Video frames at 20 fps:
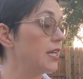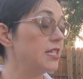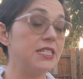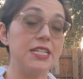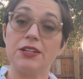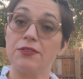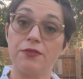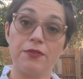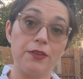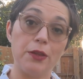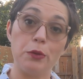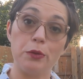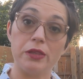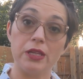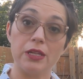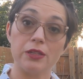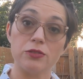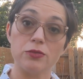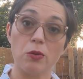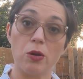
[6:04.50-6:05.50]
Did a few
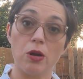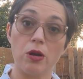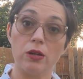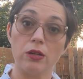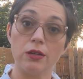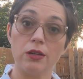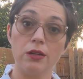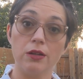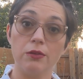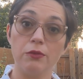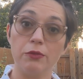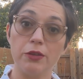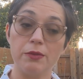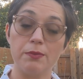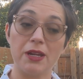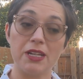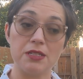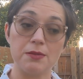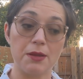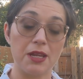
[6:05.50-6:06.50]
things wrong with
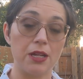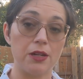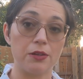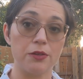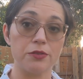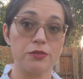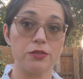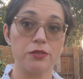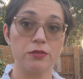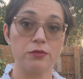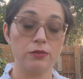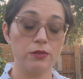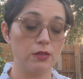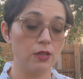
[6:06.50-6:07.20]
my tomatoes.